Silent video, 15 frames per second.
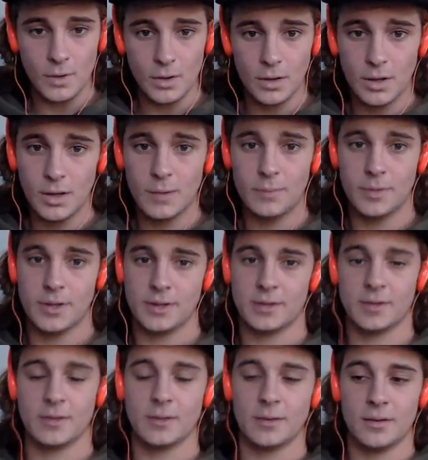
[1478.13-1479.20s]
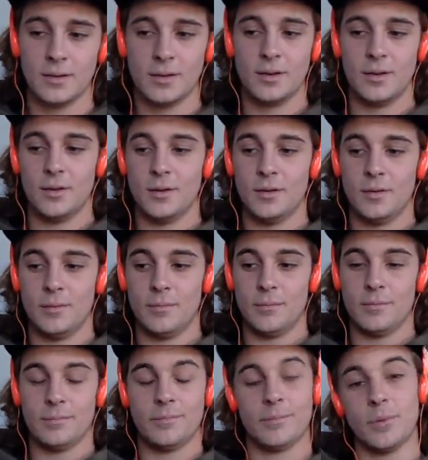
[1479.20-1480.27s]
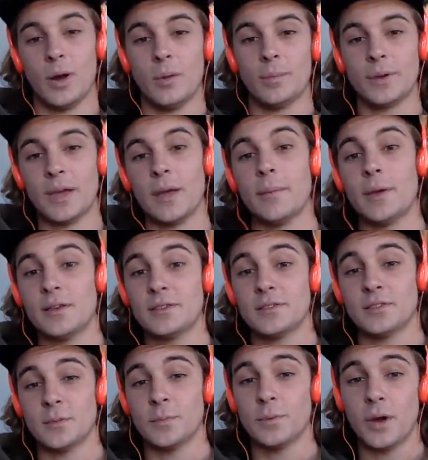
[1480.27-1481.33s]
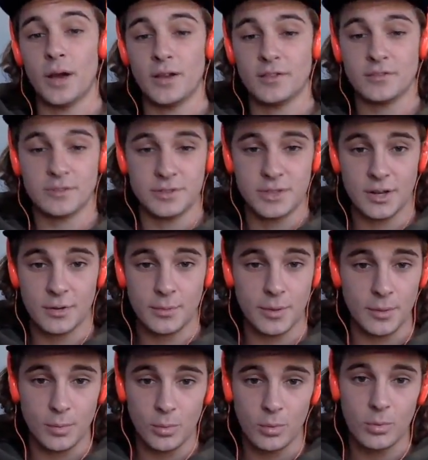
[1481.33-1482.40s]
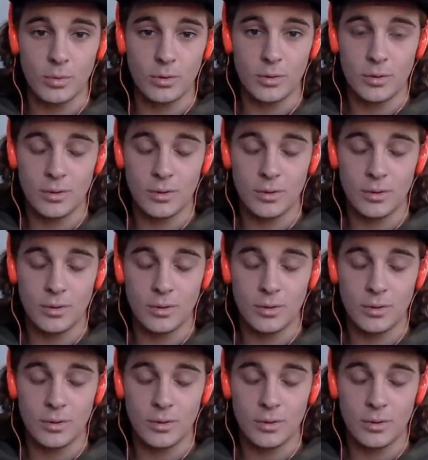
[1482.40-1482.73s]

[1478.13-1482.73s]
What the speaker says: but it probably came as a surprise to a ton of people.